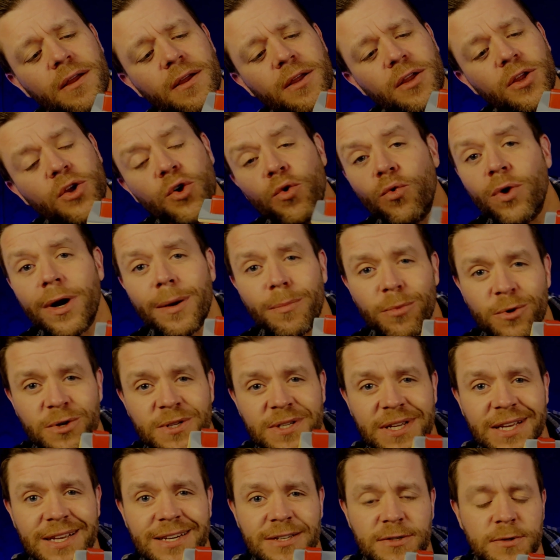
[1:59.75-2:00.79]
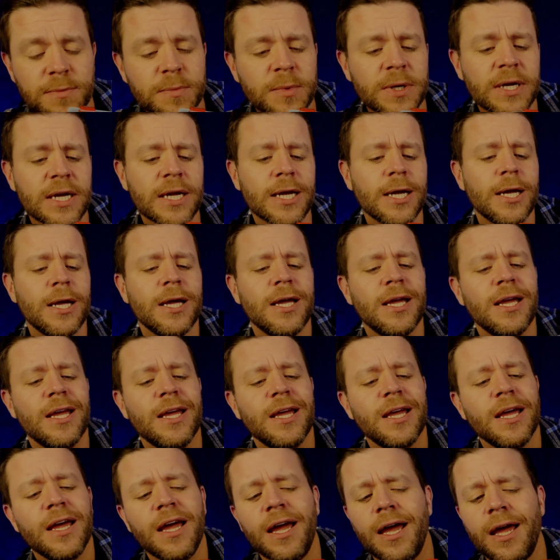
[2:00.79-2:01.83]
you represent to me,
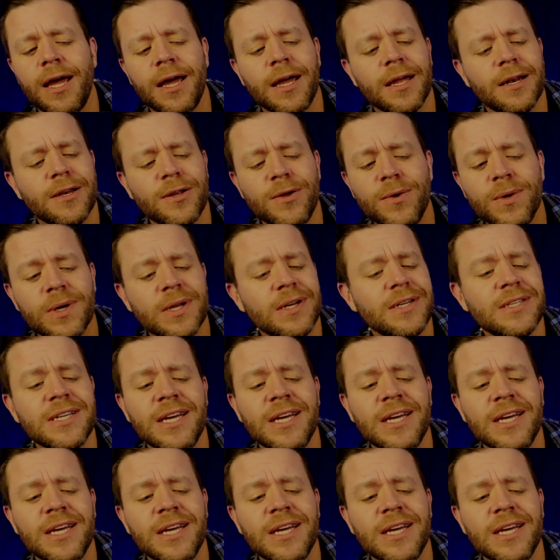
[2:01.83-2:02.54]
and you can